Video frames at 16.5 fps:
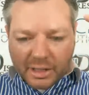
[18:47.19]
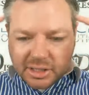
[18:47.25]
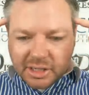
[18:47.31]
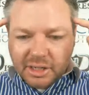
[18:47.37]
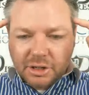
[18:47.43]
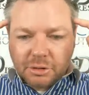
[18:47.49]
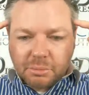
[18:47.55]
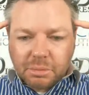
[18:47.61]
it
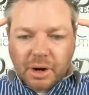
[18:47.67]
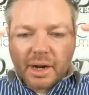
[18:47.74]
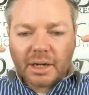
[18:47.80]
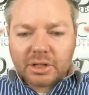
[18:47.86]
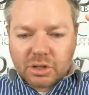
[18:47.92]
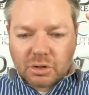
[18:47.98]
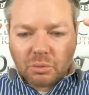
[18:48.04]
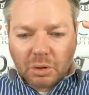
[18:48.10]
in your brain
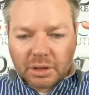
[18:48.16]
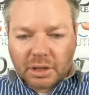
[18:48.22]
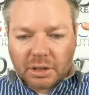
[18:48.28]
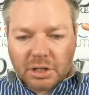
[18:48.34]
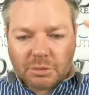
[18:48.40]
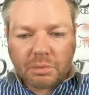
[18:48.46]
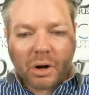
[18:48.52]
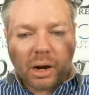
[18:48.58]
as to what
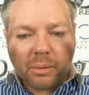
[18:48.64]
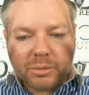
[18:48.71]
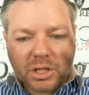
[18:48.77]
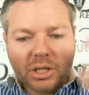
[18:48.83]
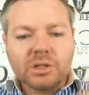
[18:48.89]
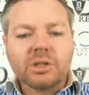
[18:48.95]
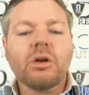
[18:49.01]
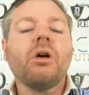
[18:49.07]
these
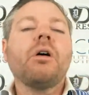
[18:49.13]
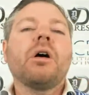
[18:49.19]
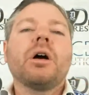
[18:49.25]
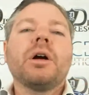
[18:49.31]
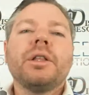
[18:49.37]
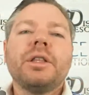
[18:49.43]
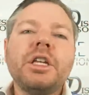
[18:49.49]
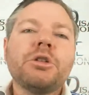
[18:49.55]
promises
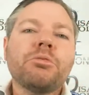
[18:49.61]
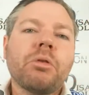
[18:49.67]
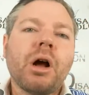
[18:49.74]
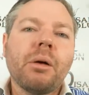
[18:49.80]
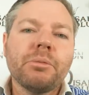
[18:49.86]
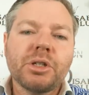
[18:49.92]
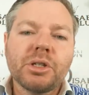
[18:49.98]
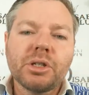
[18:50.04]

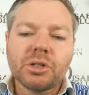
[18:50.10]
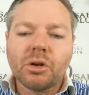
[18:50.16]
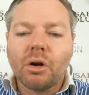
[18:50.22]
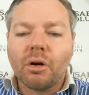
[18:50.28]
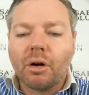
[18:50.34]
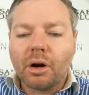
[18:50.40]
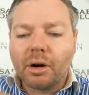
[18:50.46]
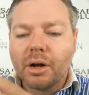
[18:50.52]

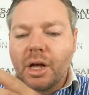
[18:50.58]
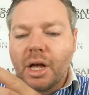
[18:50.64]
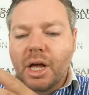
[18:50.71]
are